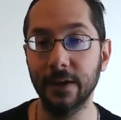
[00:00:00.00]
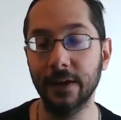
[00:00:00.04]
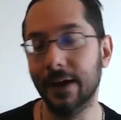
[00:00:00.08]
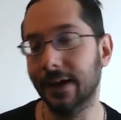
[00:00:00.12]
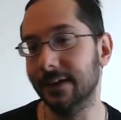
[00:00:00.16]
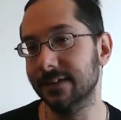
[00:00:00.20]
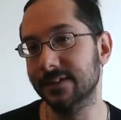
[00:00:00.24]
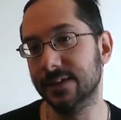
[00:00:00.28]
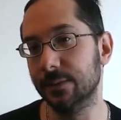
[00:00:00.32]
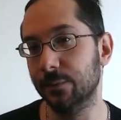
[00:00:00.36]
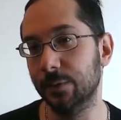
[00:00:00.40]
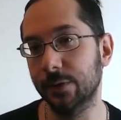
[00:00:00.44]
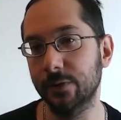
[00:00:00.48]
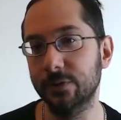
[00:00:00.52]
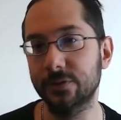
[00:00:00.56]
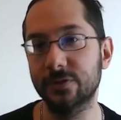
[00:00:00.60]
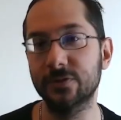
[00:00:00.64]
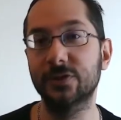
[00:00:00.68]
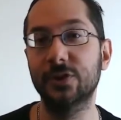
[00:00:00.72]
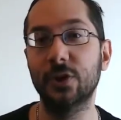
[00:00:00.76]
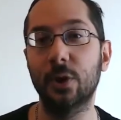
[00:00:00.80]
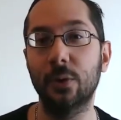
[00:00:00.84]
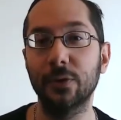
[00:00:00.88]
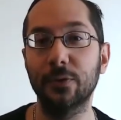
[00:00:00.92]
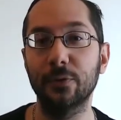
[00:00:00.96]
and someone who's
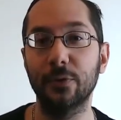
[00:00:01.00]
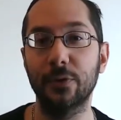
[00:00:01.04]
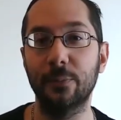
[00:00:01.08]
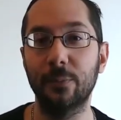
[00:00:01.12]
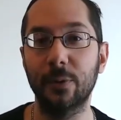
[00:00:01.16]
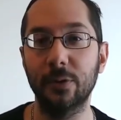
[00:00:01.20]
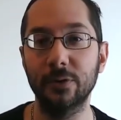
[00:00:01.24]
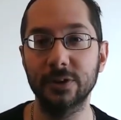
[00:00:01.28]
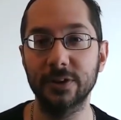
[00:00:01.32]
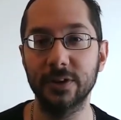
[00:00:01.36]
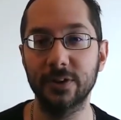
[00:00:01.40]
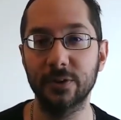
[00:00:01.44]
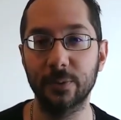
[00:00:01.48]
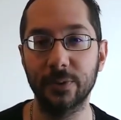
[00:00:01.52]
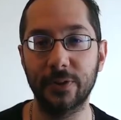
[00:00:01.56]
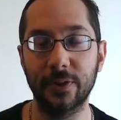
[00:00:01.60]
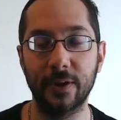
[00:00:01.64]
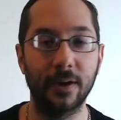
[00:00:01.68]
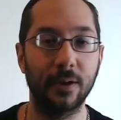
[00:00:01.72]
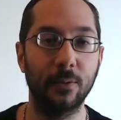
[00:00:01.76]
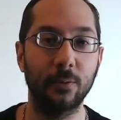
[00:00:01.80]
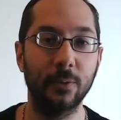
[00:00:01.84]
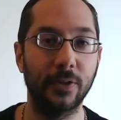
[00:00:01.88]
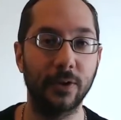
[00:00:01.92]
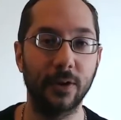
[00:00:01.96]
just going through the motions with
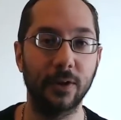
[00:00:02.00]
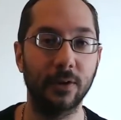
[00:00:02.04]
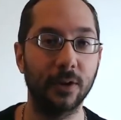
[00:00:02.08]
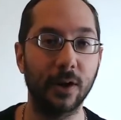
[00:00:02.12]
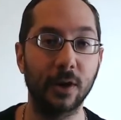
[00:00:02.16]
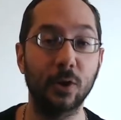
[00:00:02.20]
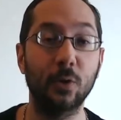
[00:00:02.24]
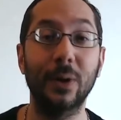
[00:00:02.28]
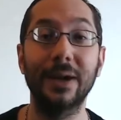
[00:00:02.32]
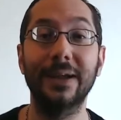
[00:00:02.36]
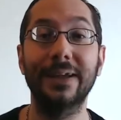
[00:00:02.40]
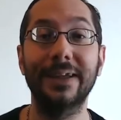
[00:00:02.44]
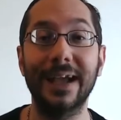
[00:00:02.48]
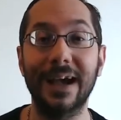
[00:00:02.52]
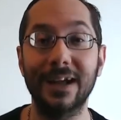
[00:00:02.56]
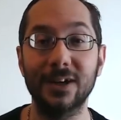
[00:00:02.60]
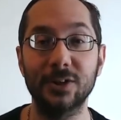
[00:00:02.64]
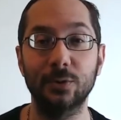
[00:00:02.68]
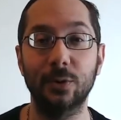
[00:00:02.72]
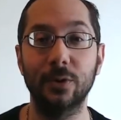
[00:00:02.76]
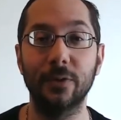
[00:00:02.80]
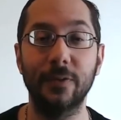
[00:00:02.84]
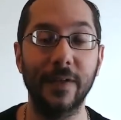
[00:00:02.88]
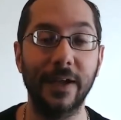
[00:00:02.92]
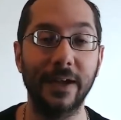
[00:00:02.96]
a quick
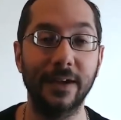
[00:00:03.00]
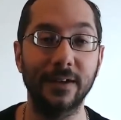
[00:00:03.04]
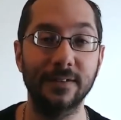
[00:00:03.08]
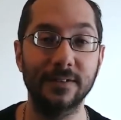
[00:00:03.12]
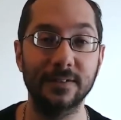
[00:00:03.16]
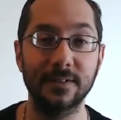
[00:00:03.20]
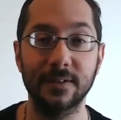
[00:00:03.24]
casual thanks.